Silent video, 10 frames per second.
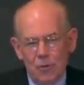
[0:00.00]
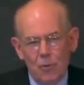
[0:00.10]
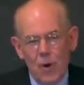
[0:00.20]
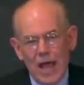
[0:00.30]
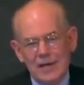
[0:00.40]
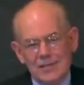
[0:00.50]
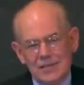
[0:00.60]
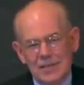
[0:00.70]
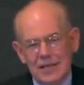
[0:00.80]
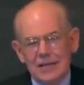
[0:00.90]
the
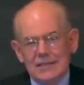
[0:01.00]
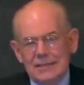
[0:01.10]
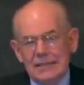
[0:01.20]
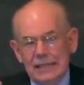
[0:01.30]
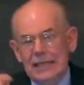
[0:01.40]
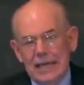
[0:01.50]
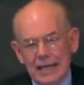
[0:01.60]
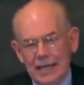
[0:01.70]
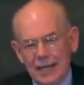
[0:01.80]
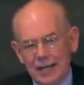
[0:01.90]
West is
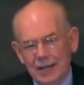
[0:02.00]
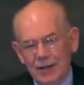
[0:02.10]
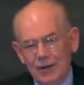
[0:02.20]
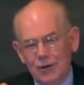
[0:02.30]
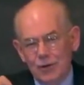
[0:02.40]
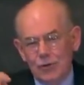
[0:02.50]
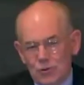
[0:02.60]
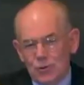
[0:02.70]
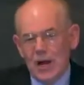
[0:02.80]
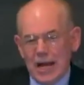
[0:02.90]
leading
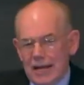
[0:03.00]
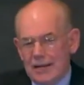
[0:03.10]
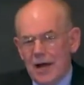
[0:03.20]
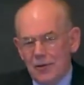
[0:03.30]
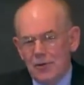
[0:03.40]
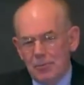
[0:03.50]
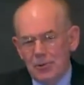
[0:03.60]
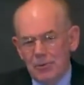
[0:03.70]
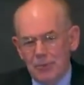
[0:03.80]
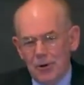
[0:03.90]
Ukraine down the
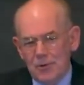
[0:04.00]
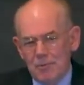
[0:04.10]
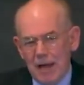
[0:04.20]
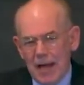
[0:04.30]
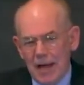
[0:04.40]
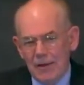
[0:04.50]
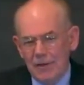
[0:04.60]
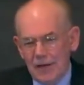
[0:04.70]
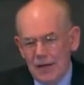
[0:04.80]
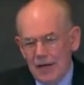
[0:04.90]
primrose path.
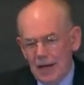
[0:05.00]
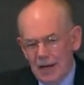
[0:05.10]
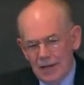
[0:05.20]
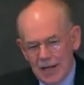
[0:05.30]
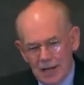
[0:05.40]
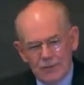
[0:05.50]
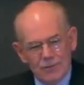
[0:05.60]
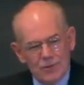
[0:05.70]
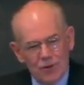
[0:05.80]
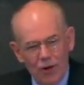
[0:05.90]
And the
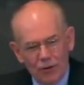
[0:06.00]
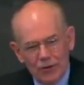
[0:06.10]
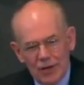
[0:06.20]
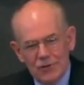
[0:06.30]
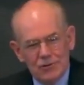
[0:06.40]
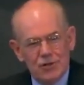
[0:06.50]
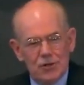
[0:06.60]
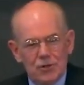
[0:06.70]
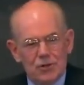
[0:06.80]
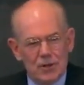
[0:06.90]
end result is that
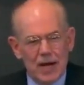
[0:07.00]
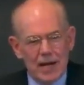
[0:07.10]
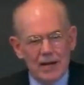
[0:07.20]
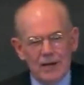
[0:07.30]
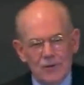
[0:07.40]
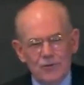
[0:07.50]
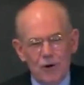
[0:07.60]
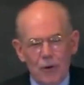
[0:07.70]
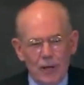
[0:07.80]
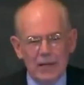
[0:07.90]
Ukraine is
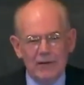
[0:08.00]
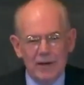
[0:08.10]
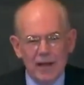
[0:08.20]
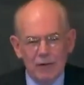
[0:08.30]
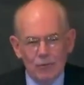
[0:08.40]
going to get